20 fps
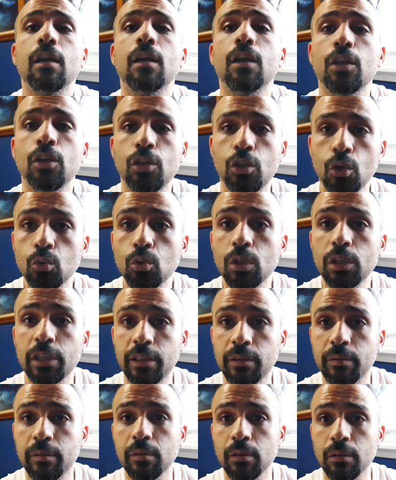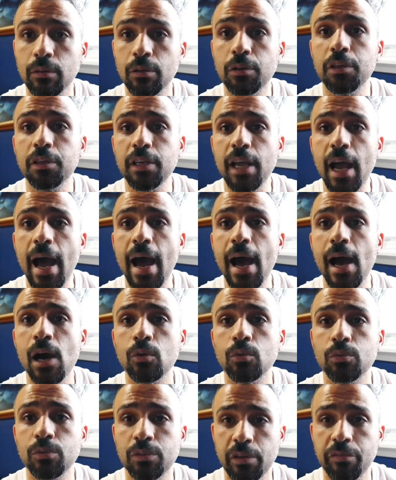you will learn
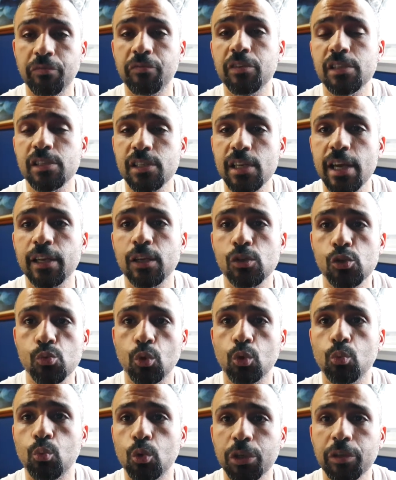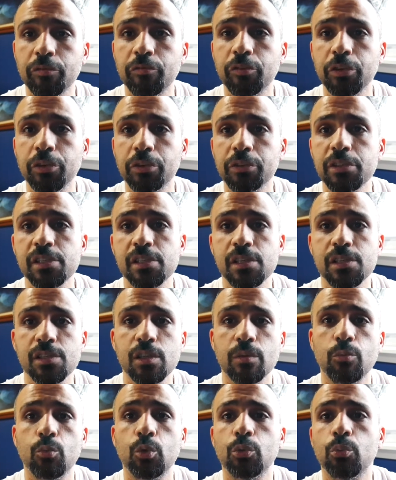how different settings will work for your
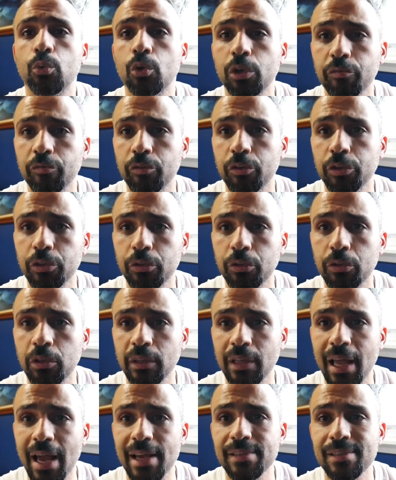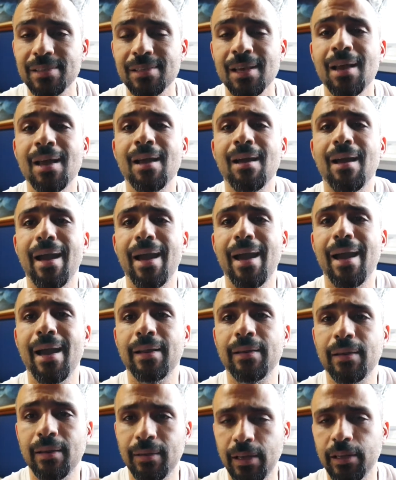system or work for your lens
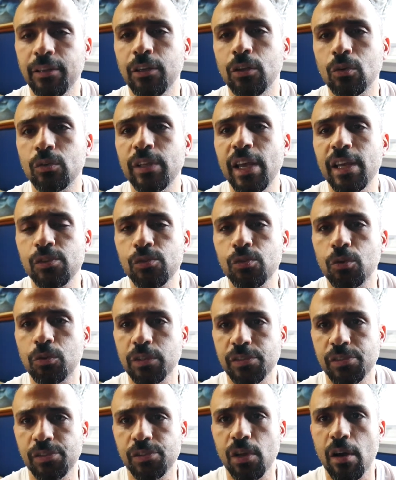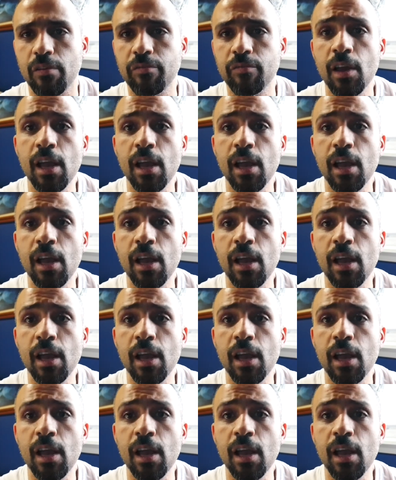and you know that sort of stuff